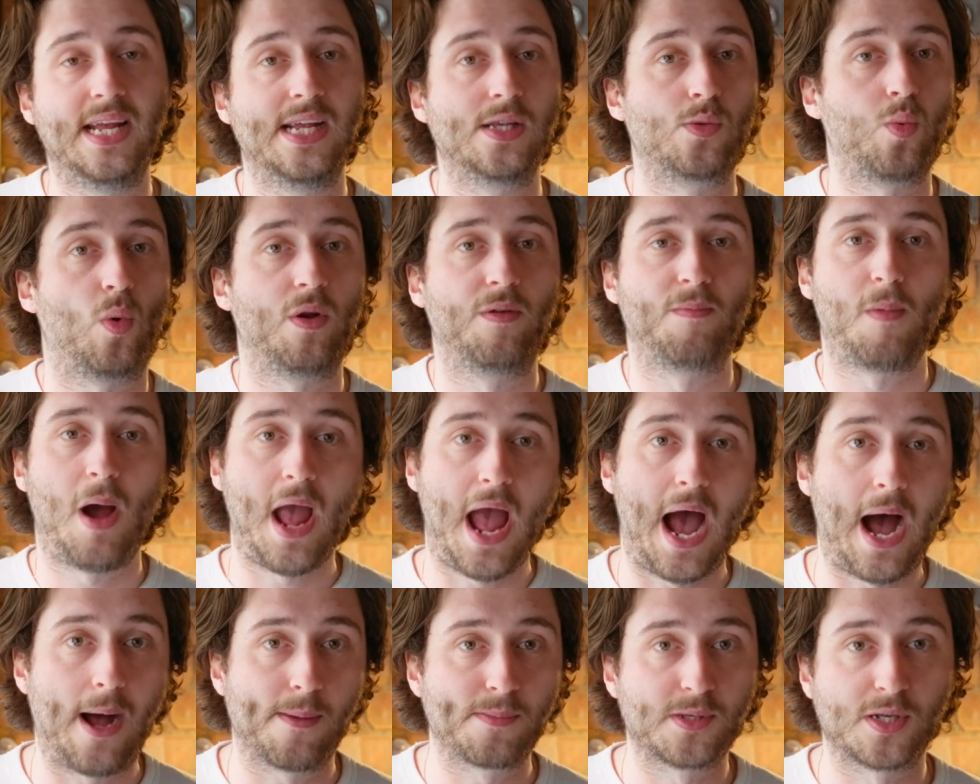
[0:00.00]
is one of
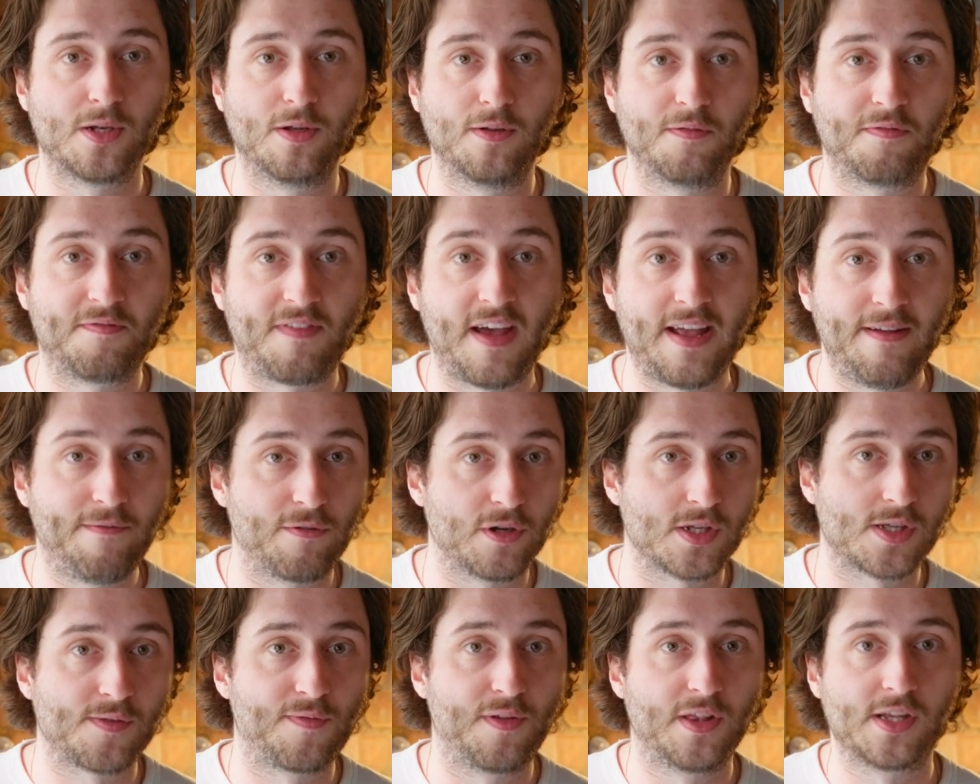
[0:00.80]
my absolute
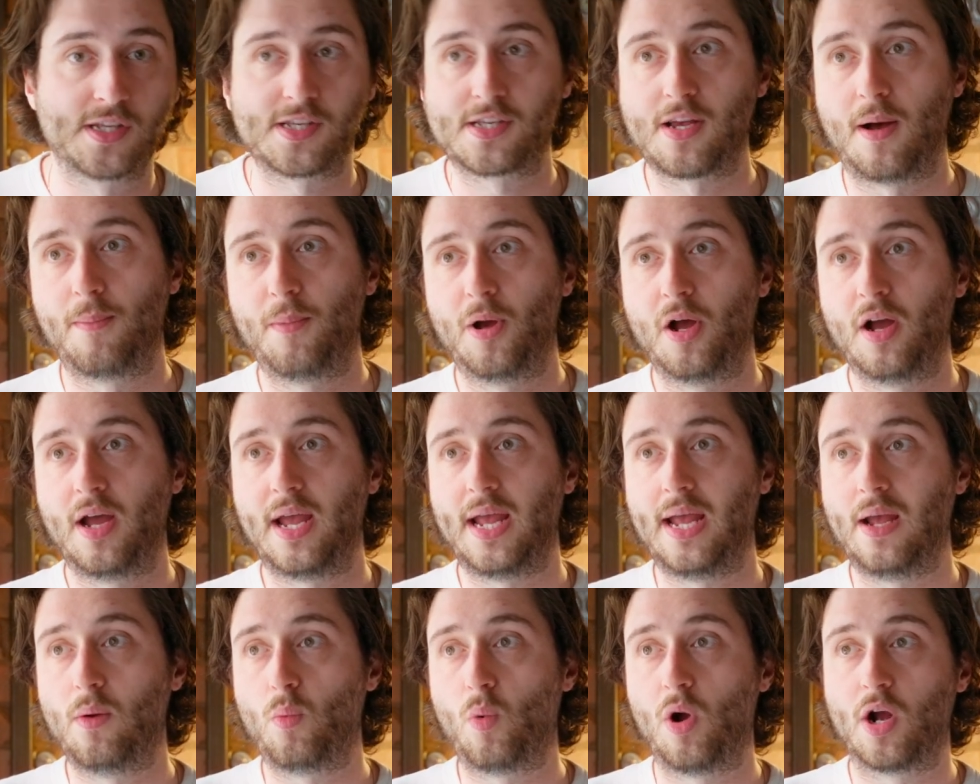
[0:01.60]
favorites for the summer.
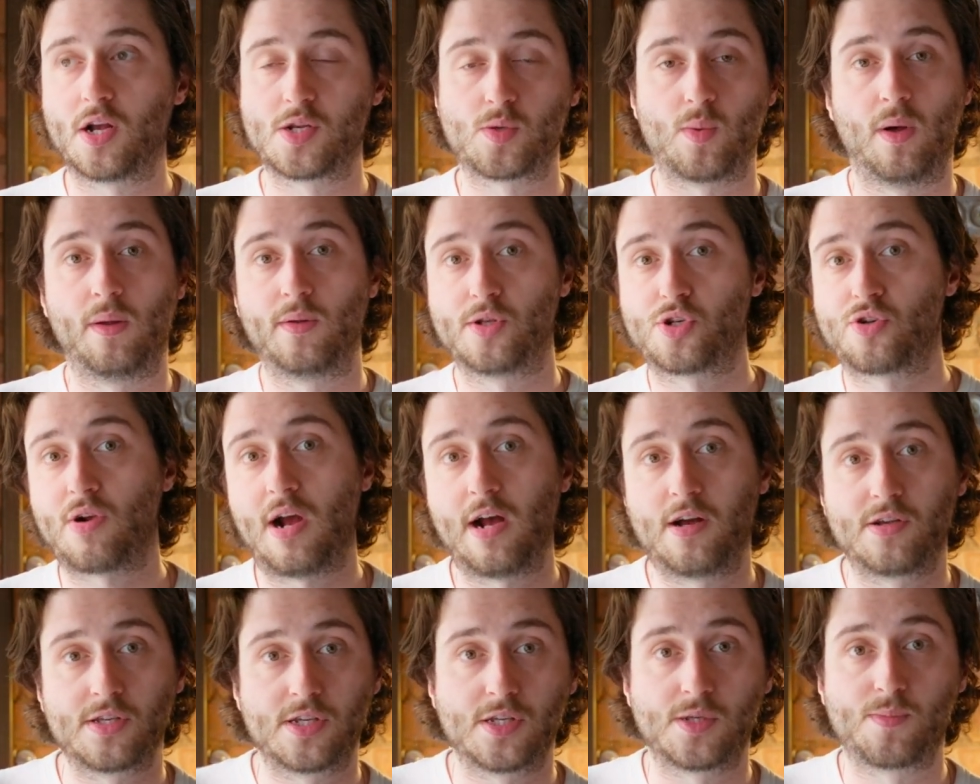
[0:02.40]
It works well with
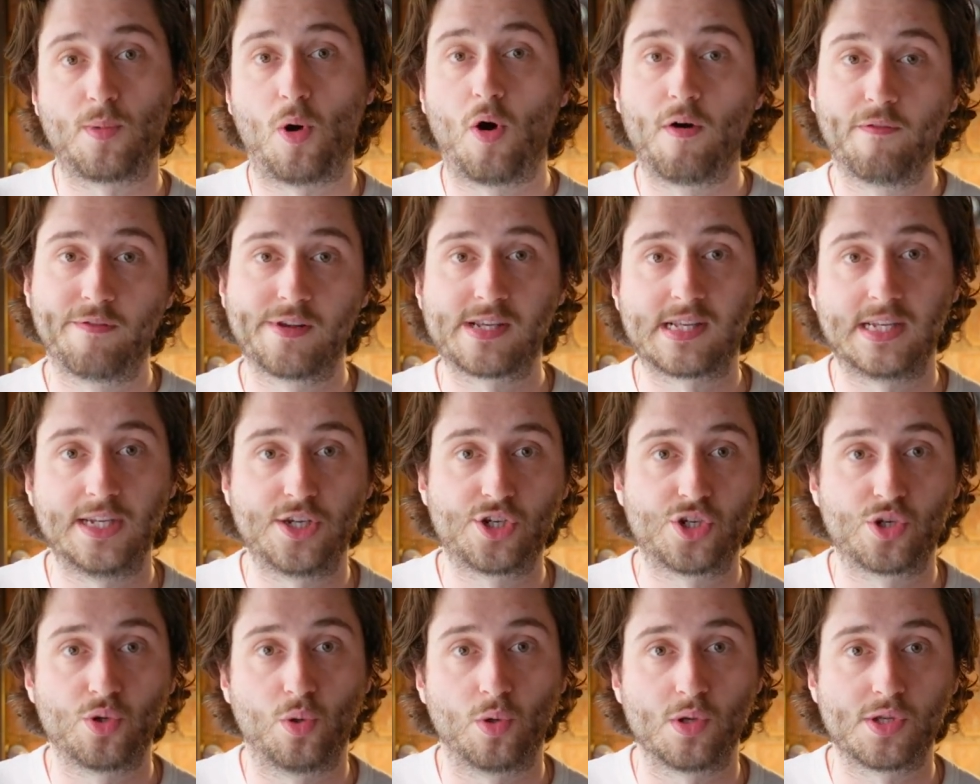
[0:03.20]
trousers, but obviously
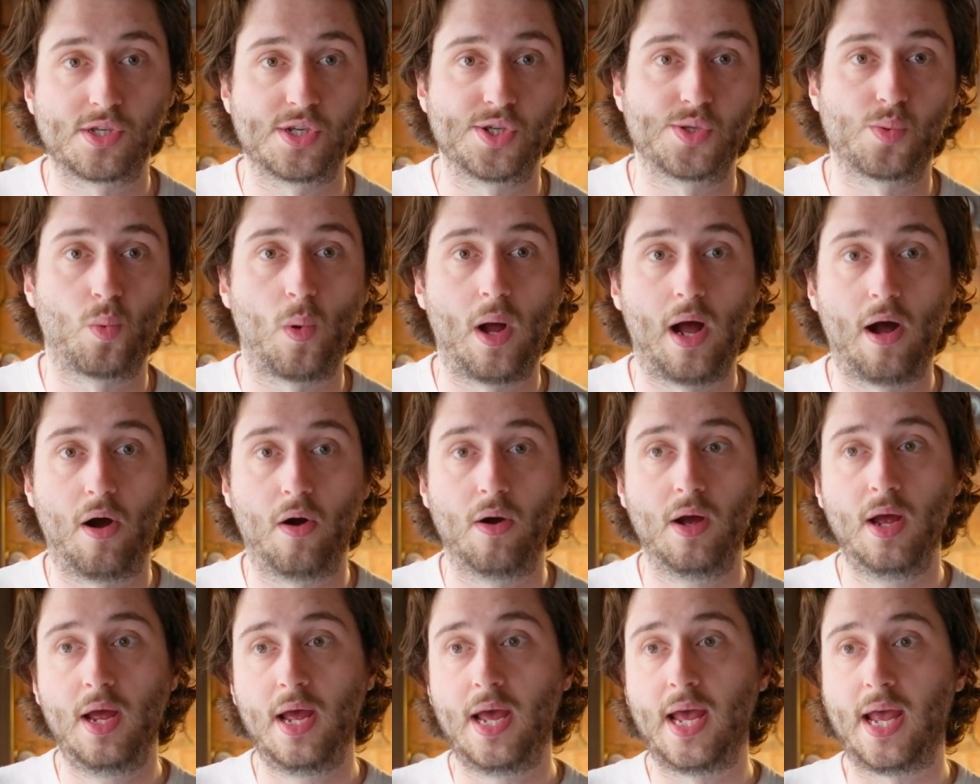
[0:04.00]
shorts as
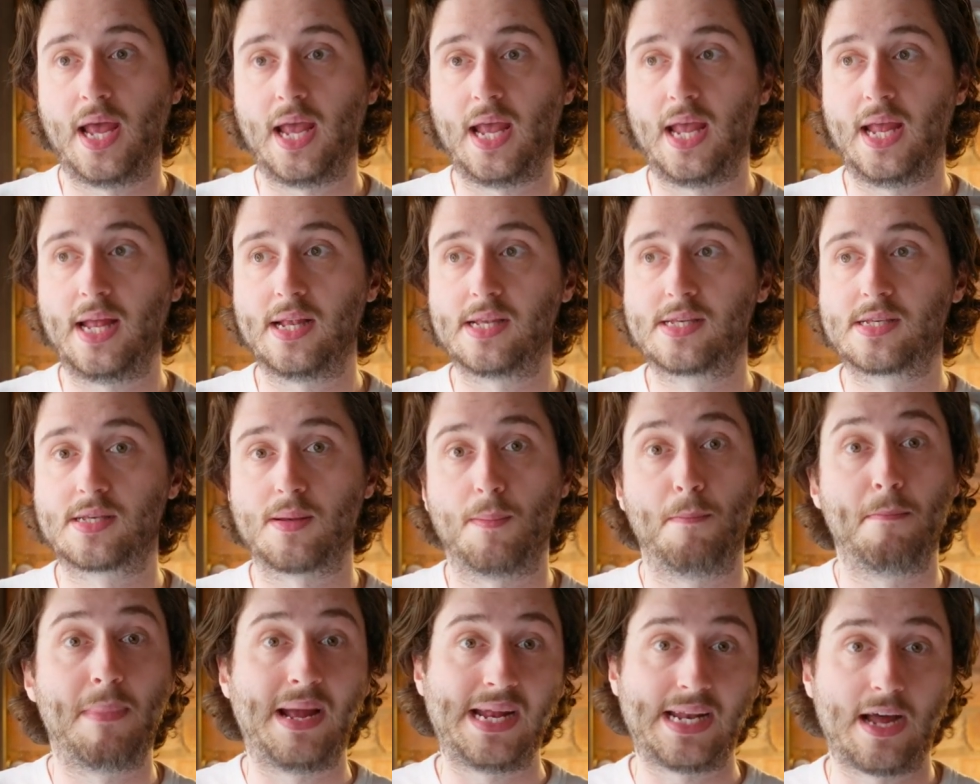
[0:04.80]
well.
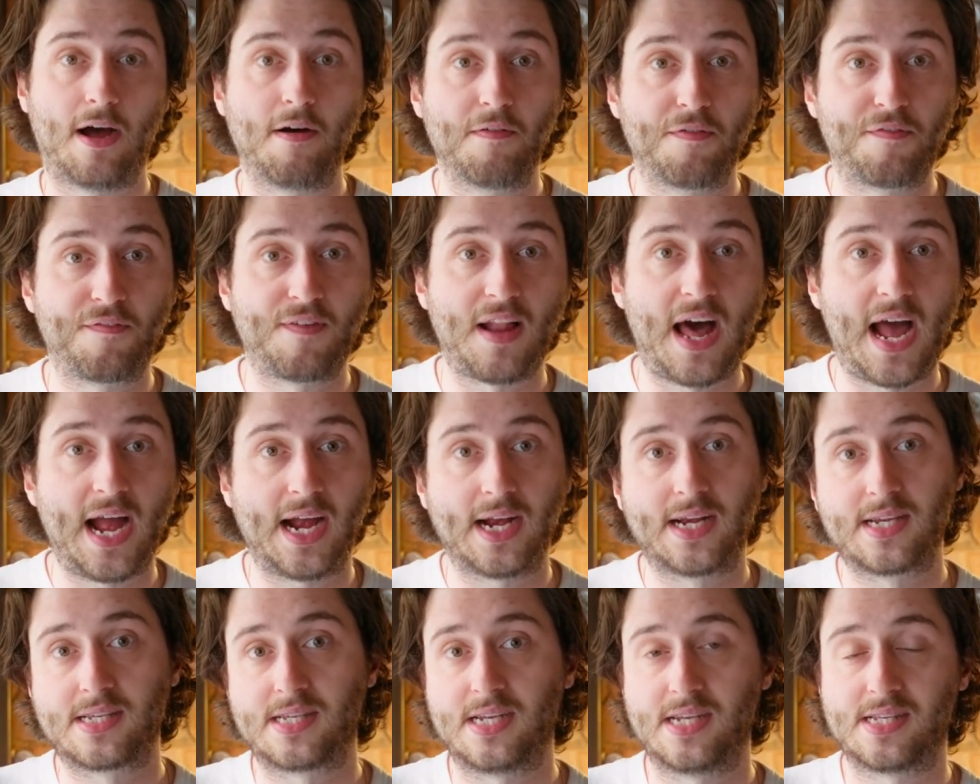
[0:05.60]
It's made out of
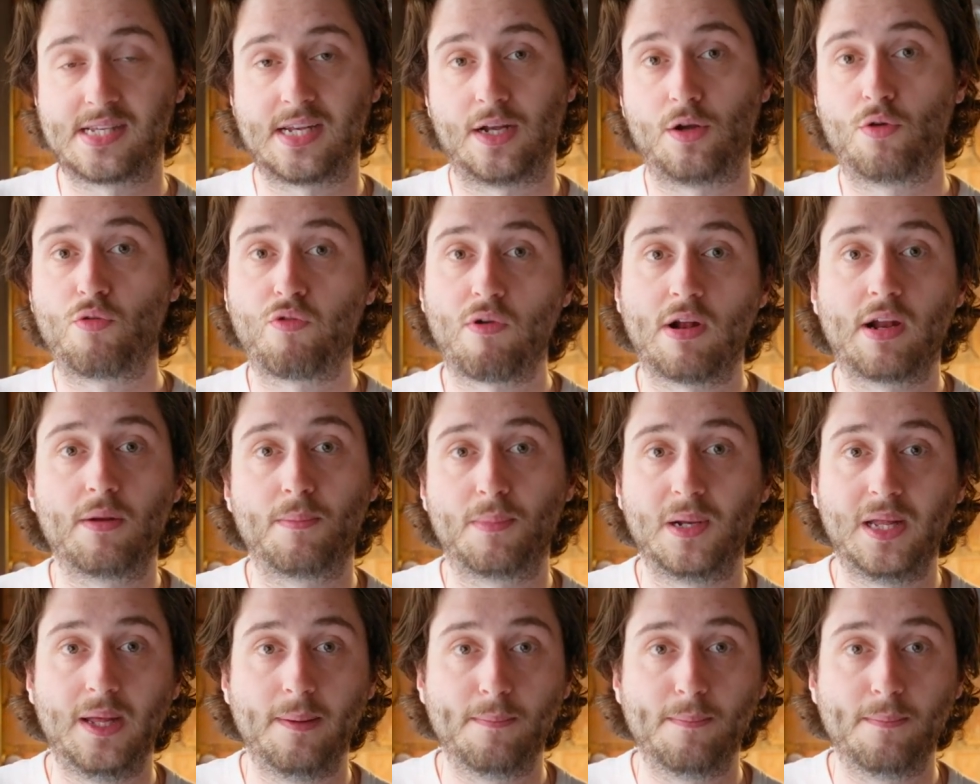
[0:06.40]
flax, it's incredibly